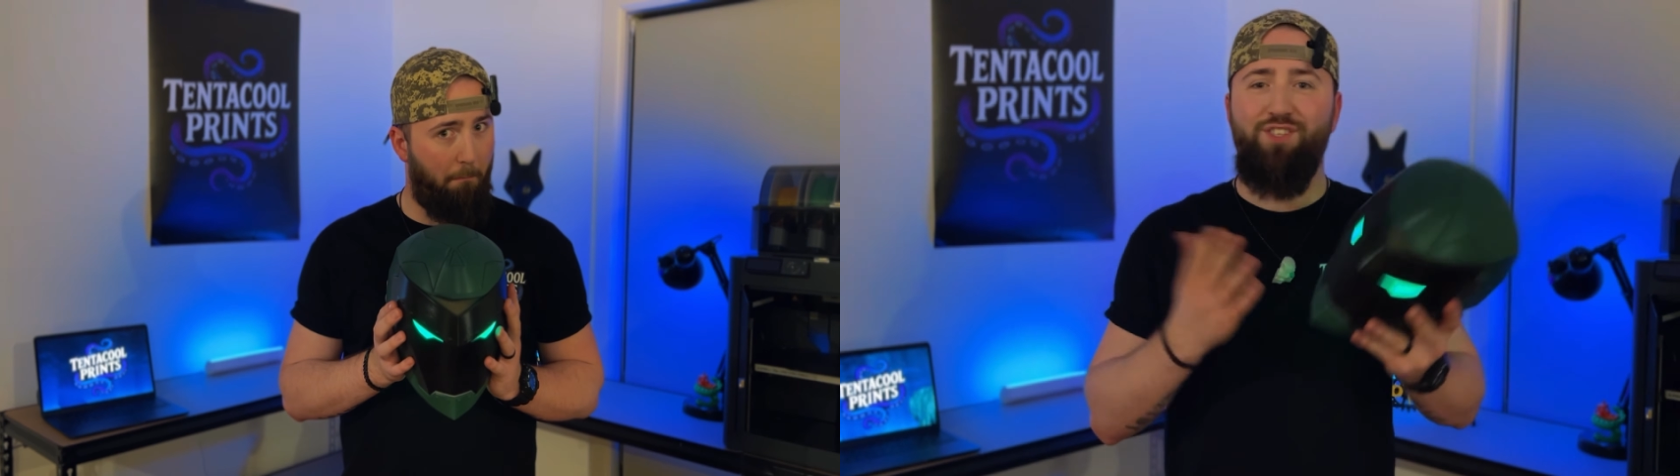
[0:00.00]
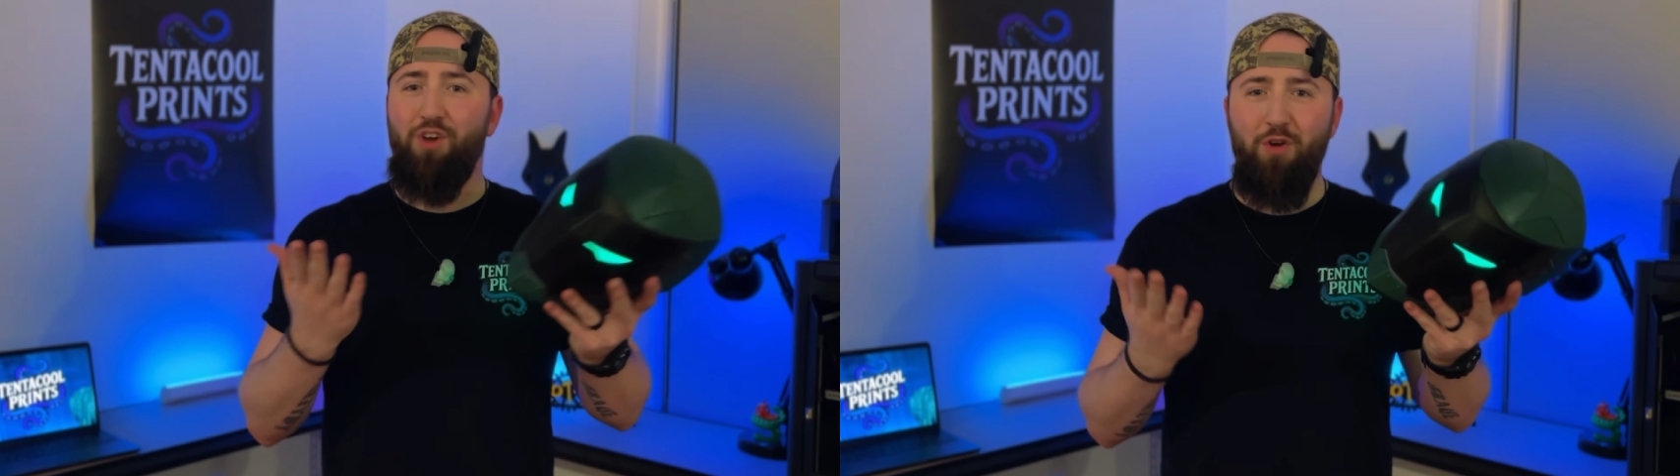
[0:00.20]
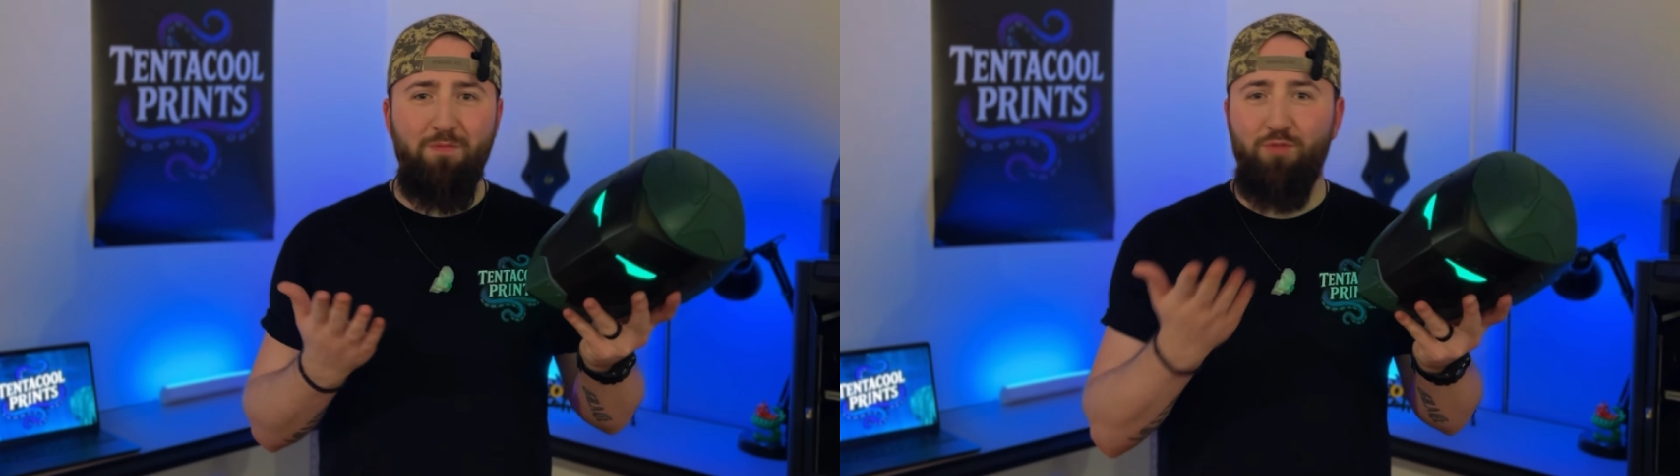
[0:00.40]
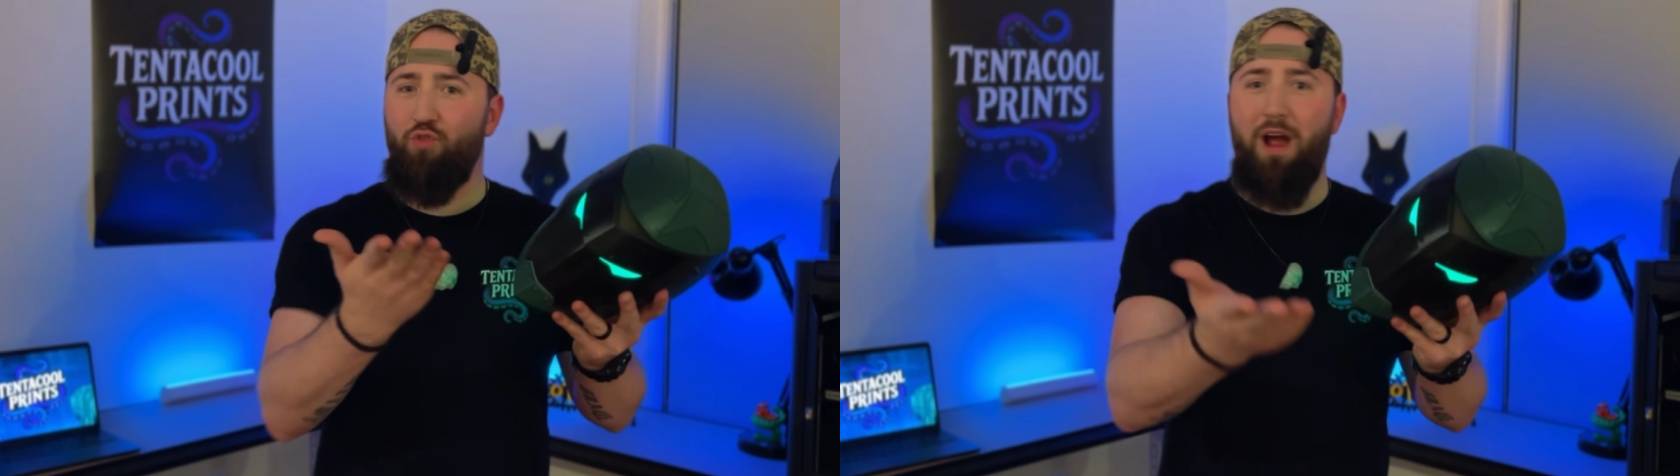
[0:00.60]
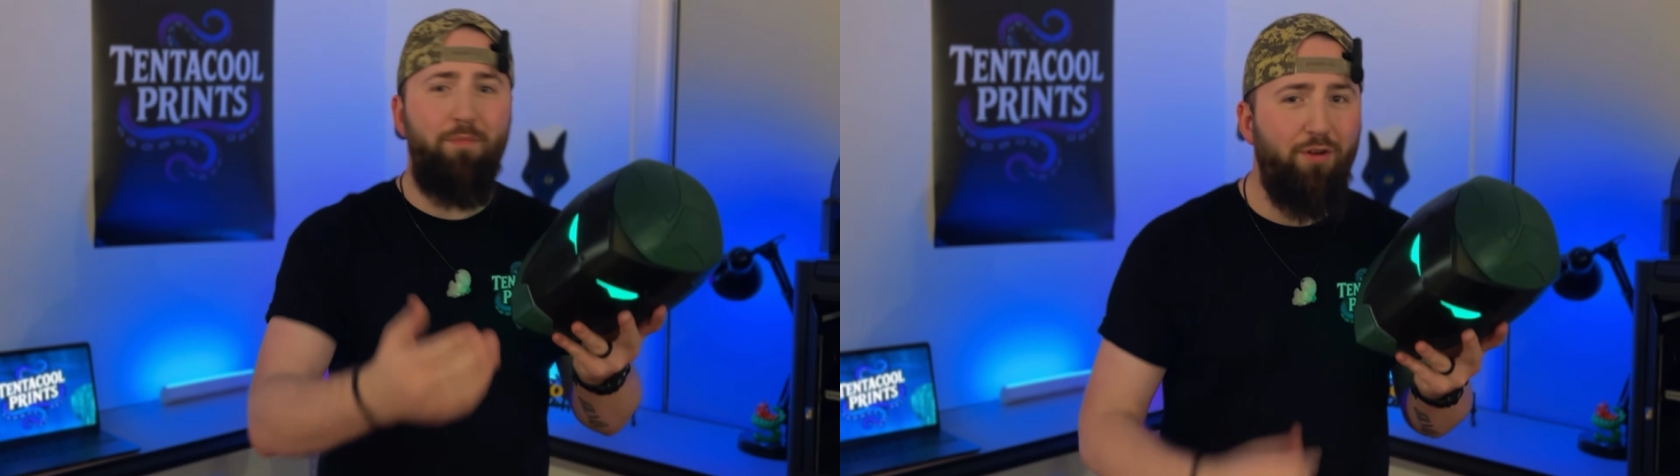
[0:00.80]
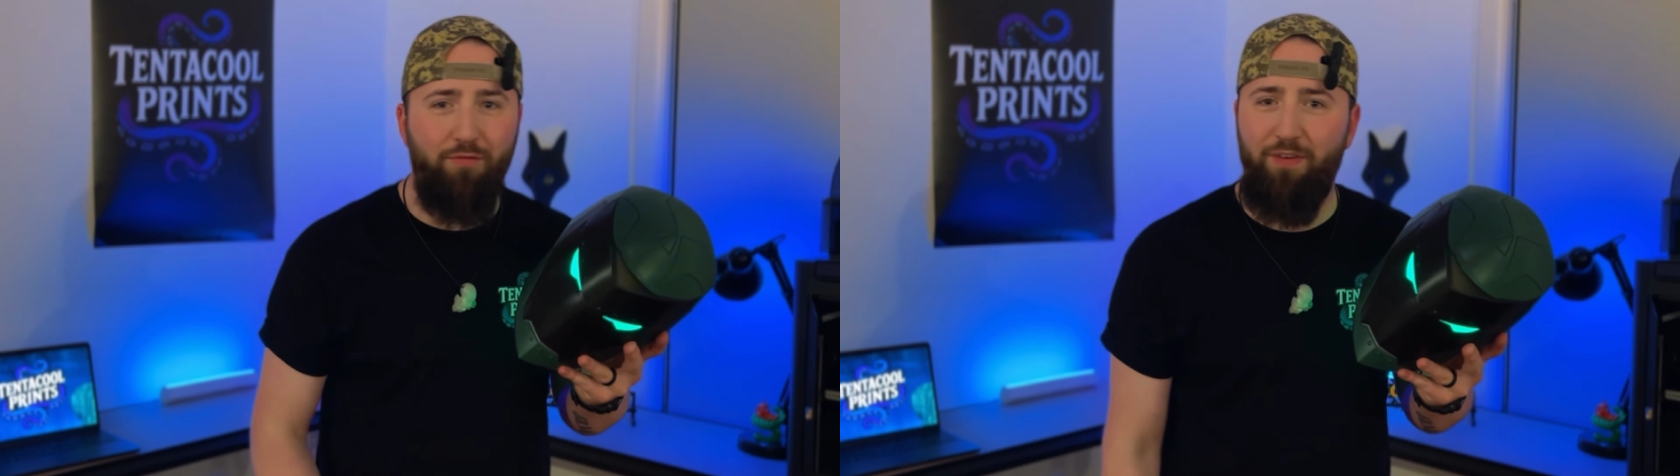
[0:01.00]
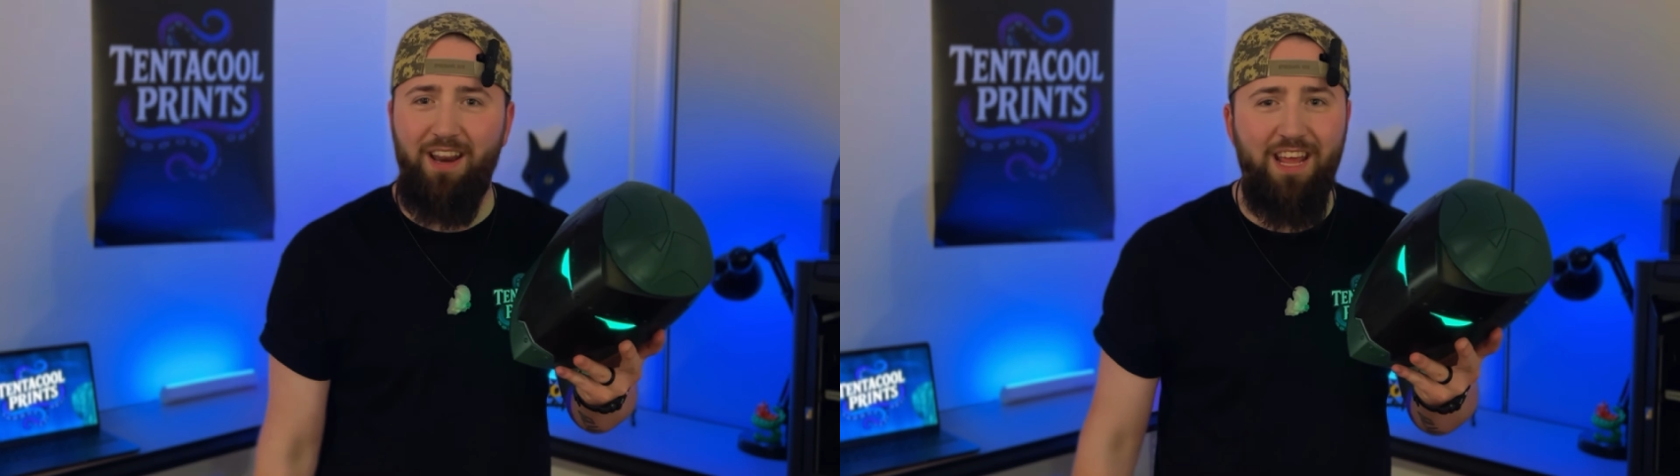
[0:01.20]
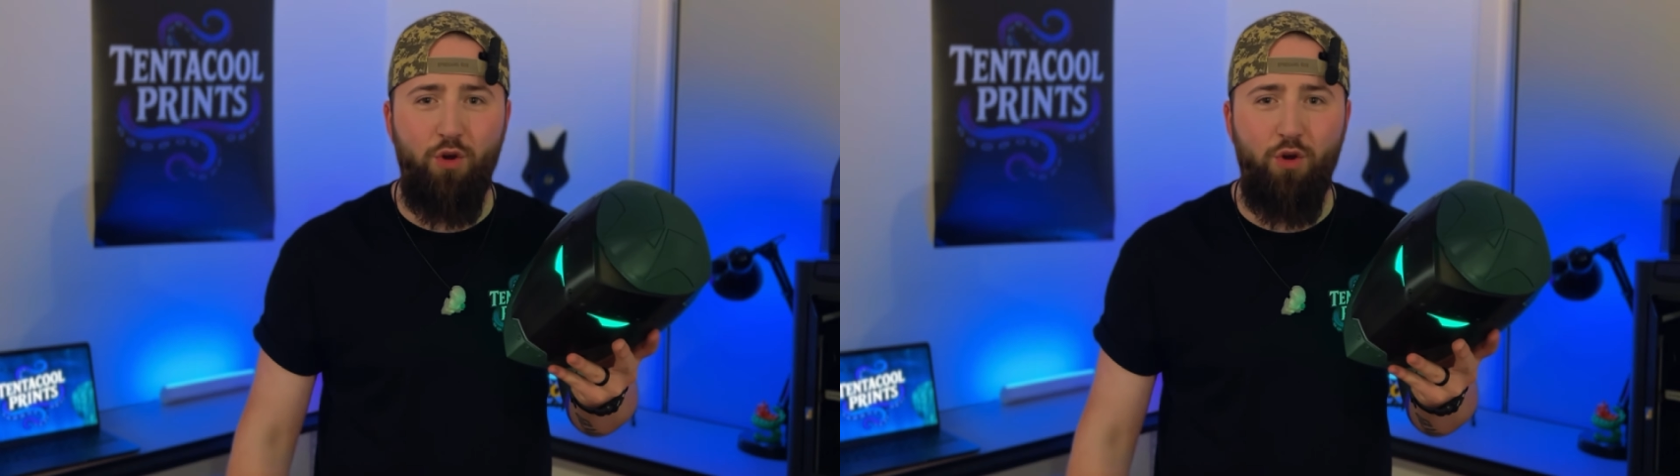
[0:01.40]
So, grab your Infinity